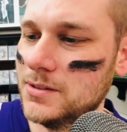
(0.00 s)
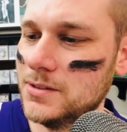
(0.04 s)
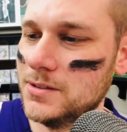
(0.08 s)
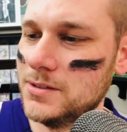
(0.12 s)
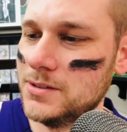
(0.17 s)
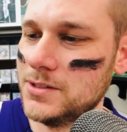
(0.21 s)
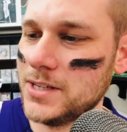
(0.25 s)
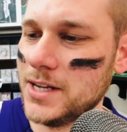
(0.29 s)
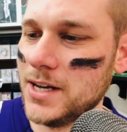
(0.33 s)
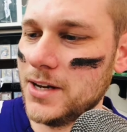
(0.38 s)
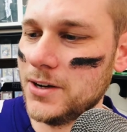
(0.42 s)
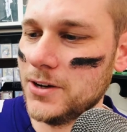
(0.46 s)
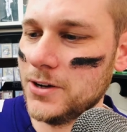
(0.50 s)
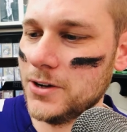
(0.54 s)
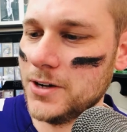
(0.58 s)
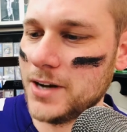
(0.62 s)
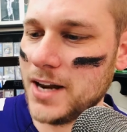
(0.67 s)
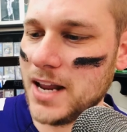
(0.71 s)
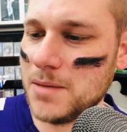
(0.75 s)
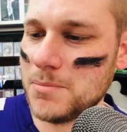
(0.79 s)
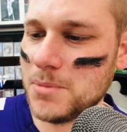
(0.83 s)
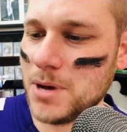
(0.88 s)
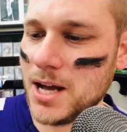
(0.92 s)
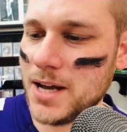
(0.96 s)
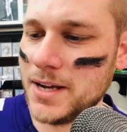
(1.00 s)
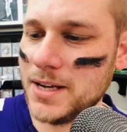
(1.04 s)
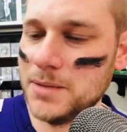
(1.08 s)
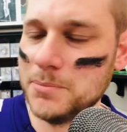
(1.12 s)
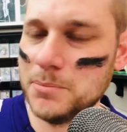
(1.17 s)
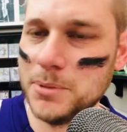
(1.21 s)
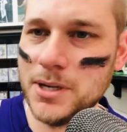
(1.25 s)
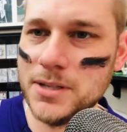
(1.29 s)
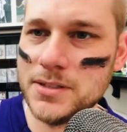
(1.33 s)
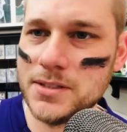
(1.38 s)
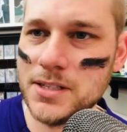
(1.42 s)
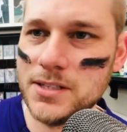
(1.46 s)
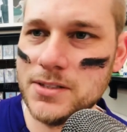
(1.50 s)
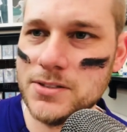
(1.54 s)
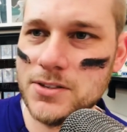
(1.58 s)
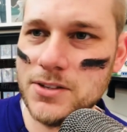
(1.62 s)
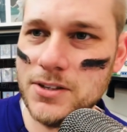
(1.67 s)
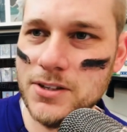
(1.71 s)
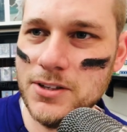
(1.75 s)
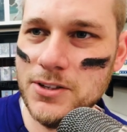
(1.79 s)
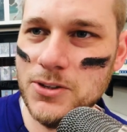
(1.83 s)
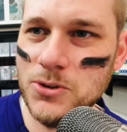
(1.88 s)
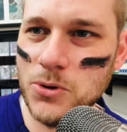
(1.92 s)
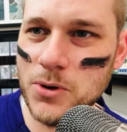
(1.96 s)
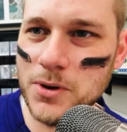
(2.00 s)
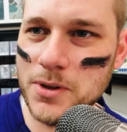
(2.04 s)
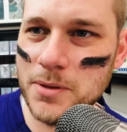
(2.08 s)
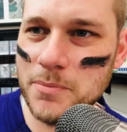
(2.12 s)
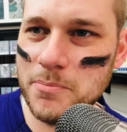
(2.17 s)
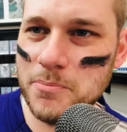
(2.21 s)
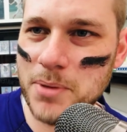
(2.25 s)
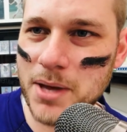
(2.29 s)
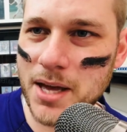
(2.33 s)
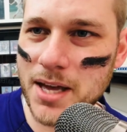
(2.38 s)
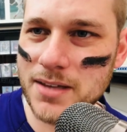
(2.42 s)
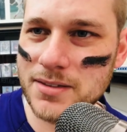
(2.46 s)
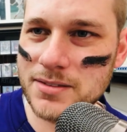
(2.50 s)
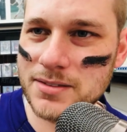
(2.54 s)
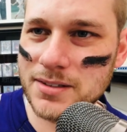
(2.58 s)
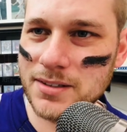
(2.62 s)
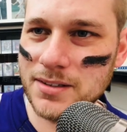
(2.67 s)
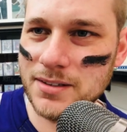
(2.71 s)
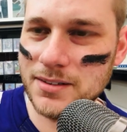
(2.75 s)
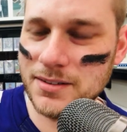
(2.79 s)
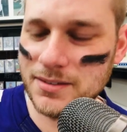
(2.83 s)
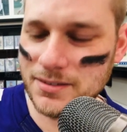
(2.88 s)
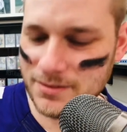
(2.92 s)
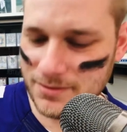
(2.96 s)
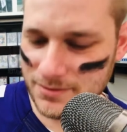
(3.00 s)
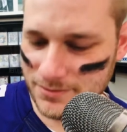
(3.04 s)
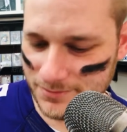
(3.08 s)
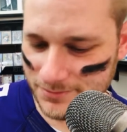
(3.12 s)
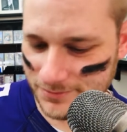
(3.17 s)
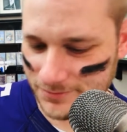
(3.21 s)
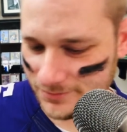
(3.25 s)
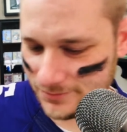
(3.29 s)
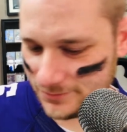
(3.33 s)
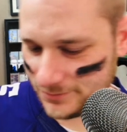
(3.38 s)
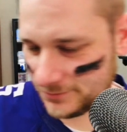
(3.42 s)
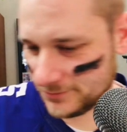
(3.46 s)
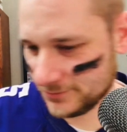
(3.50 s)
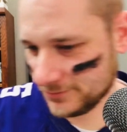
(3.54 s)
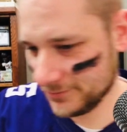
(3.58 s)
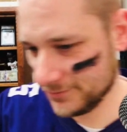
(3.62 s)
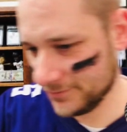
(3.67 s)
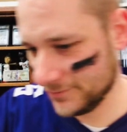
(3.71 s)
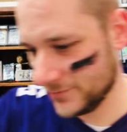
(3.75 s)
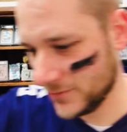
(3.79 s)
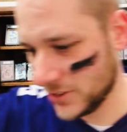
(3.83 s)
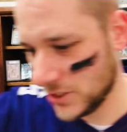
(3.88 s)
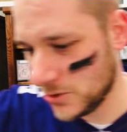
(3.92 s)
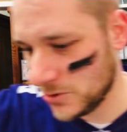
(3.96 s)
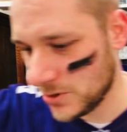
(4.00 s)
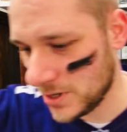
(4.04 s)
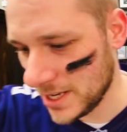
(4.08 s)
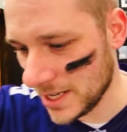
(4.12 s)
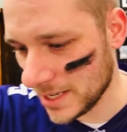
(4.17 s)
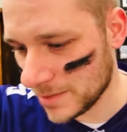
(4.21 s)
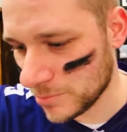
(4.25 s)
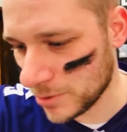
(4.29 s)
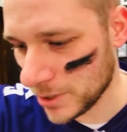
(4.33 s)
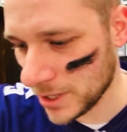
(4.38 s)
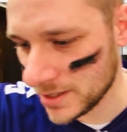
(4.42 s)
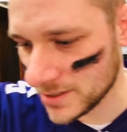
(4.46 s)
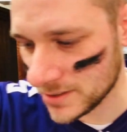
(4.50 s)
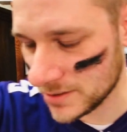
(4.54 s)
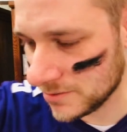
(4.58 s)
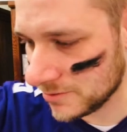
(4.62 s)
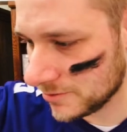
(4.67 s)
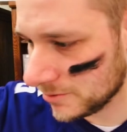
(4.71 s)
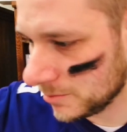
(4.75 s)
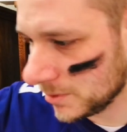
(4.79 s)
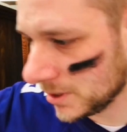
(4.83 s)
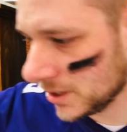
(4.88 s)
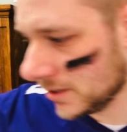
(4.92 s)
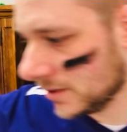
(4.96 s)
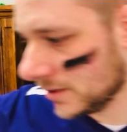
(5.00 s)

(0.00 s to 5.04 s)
It's got her name on it, but it says, you're the best. Unique present from a